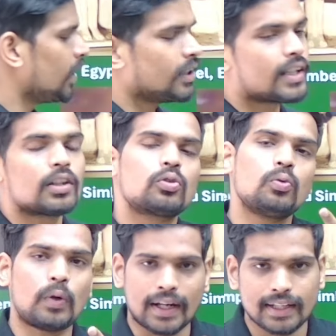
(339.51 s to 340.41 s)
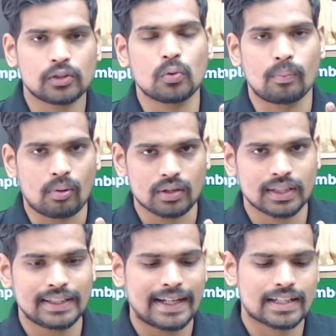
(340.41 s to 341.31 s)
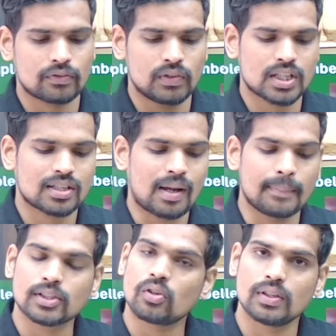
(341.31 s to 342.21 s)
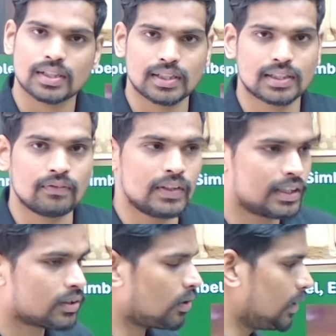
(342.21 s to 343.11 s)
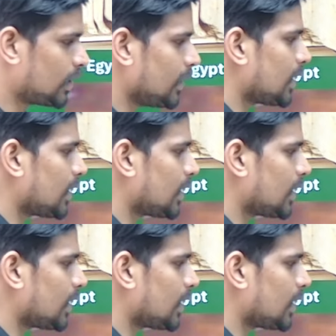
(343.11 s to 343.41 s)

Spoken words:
there are two important dates, which is summer solstice and winter solstice.